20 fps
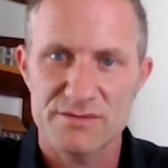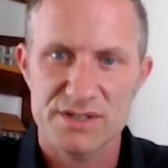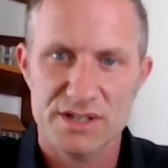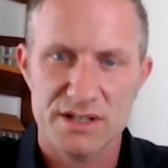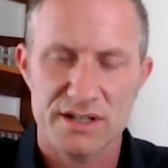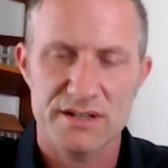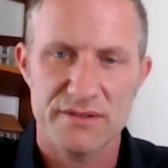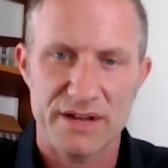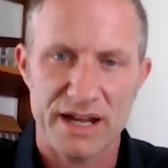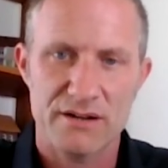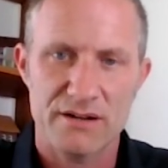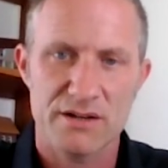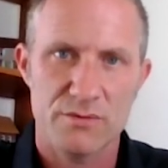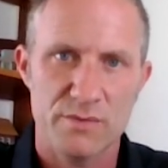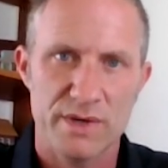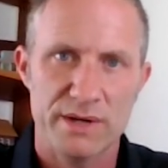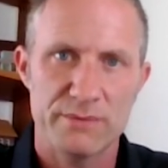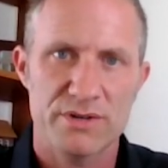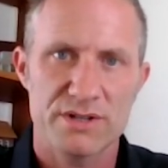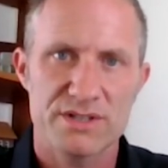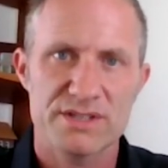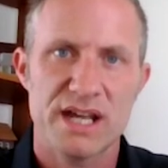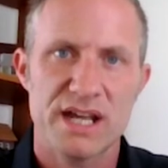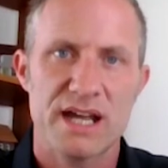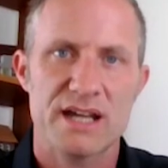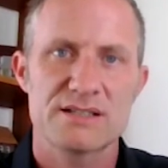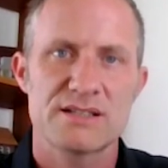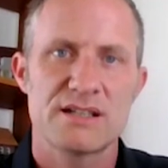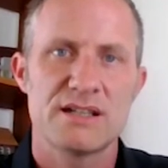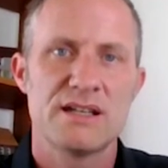It was kind of, how can we
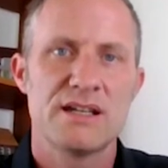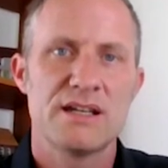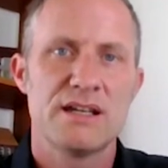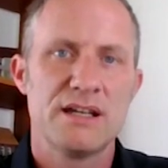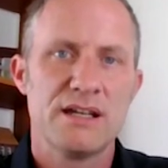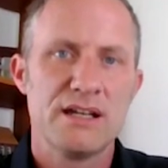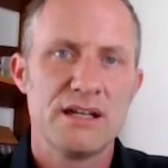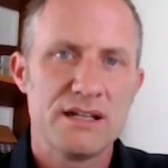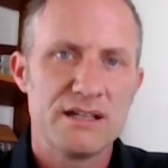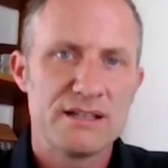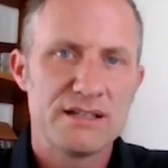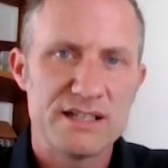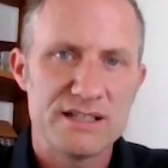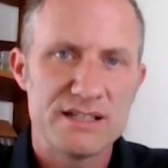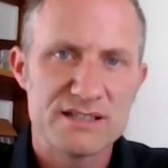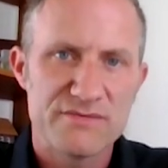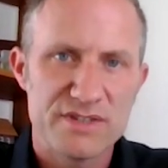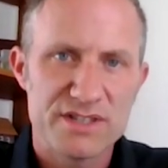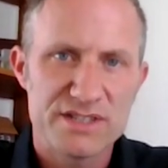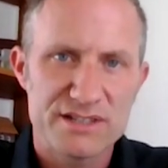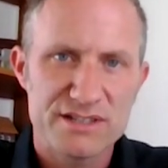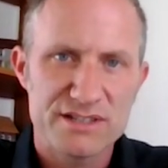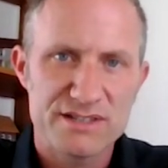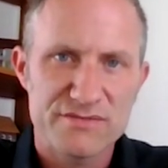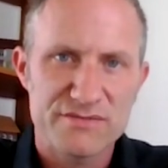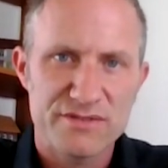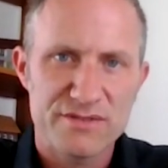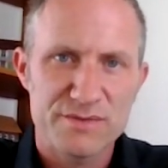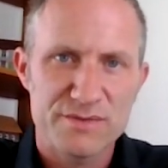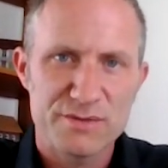protect these
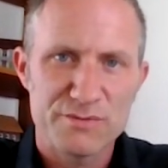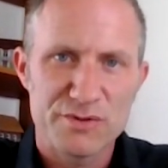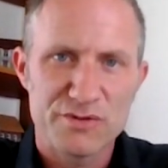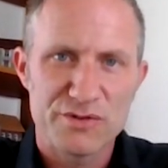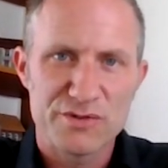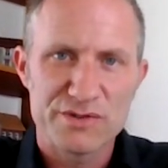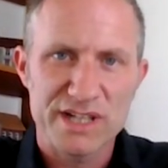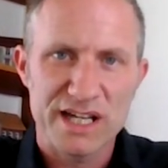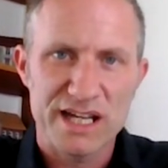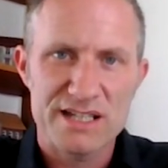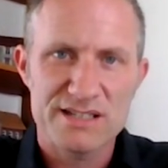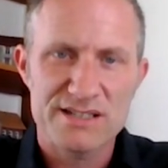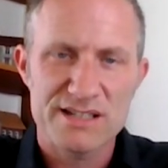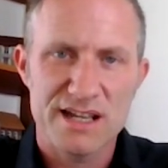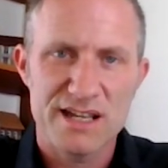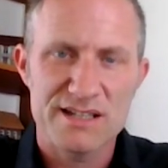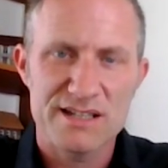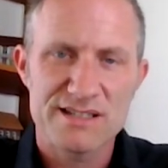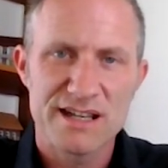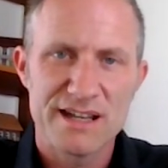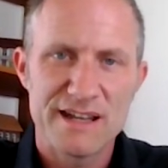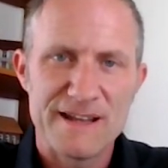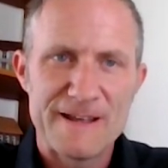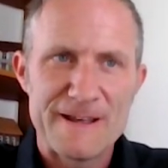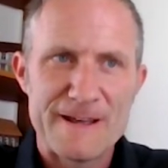visitors from the marauding SS?